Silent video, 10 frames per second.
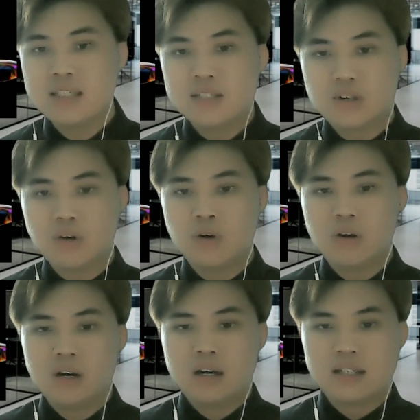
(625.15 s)
So
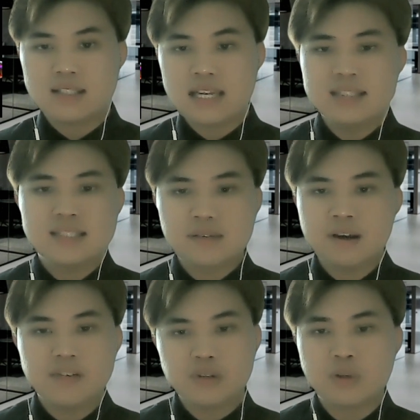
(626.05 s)
a standard
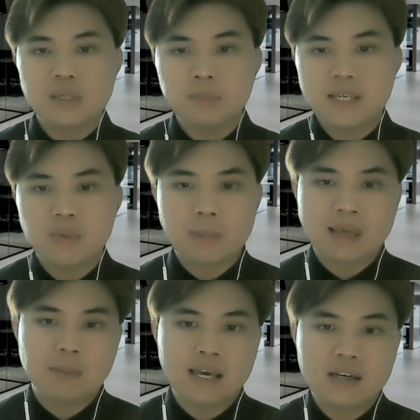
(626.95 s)
720p
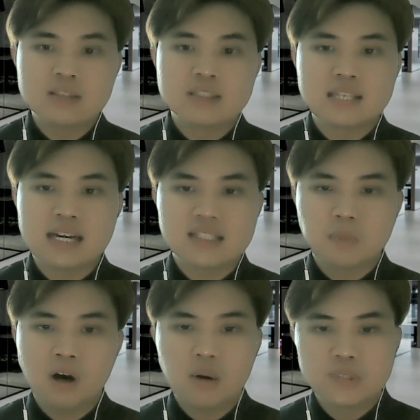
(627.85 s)
webcam cannot detect
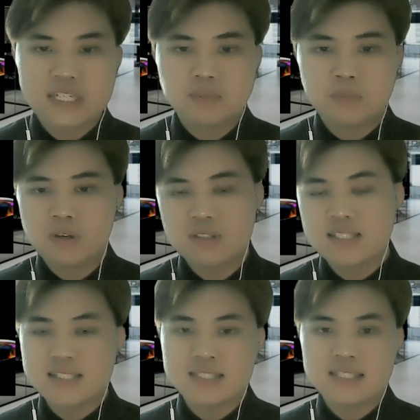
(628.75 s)
small objects beyond
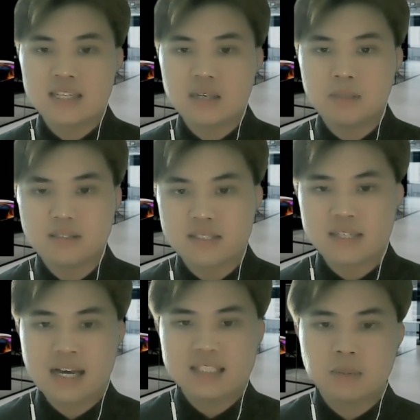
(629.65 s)
60 centimeters
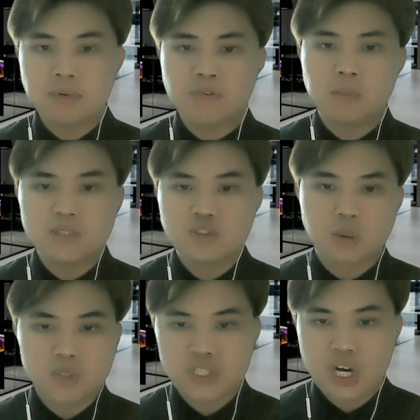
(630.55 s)
as the performance
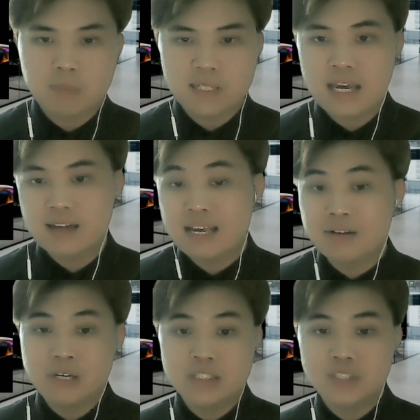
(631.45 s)
drops sharply at that
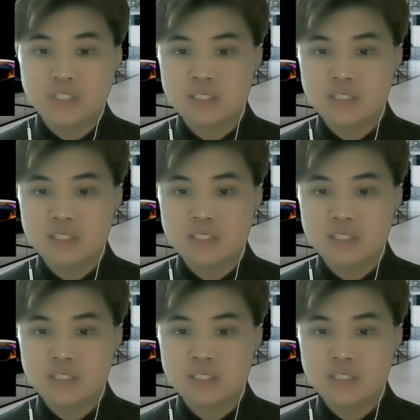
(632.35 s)
range.